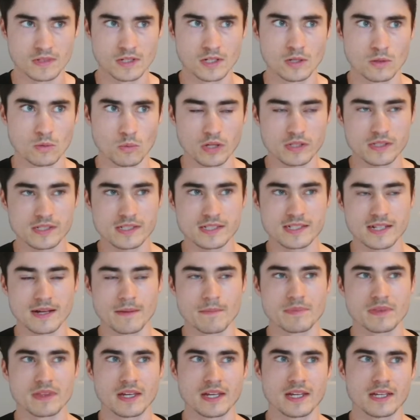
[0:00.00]
What's
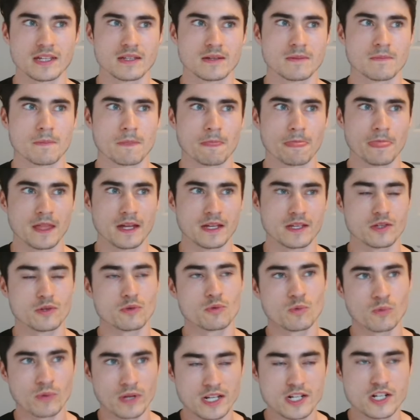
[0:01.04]
something that you
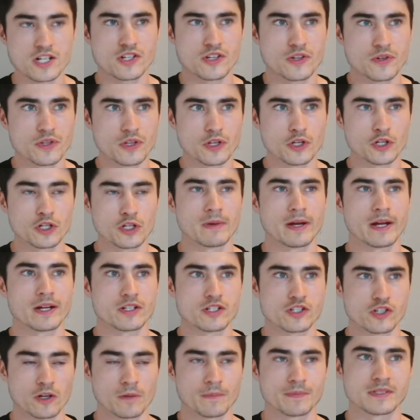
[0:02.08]
wish you knew about
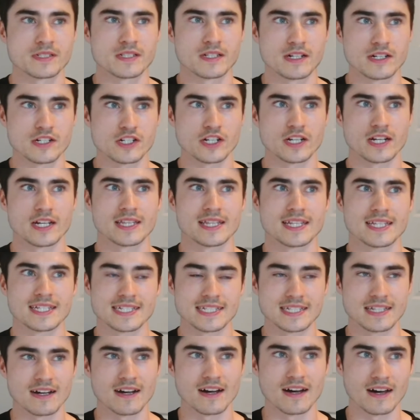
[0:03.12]
job searching at the
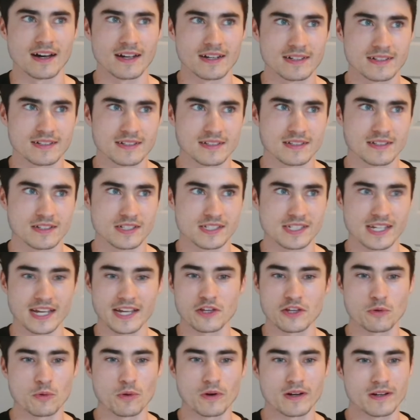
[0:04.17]
start? Say
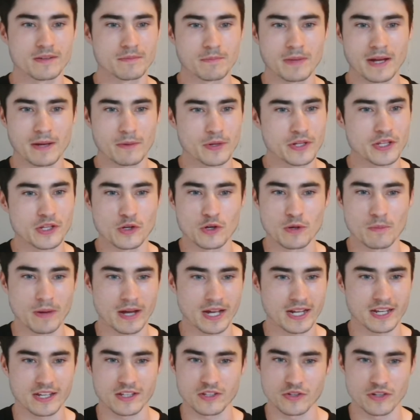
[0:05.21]
you were back when you were
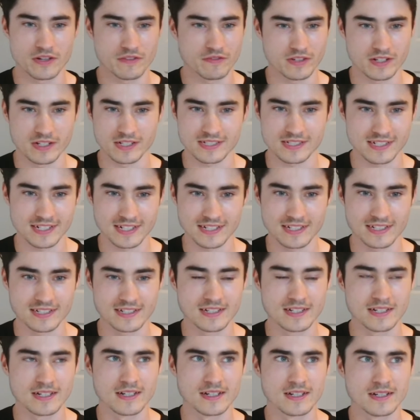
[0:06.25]
back at university
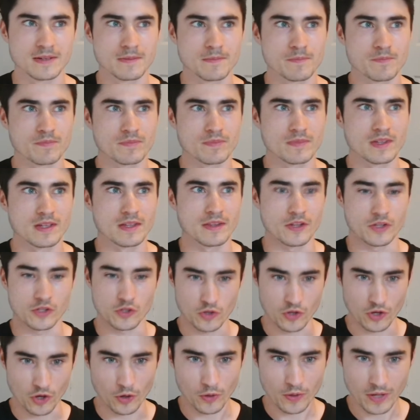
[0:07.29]
that
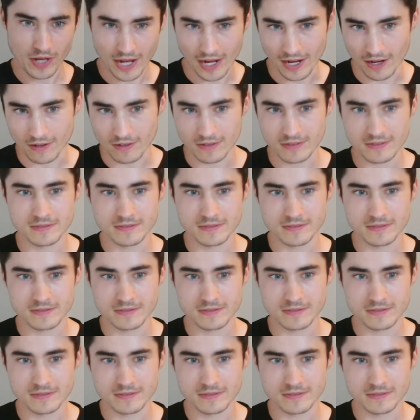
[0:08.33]
you know now.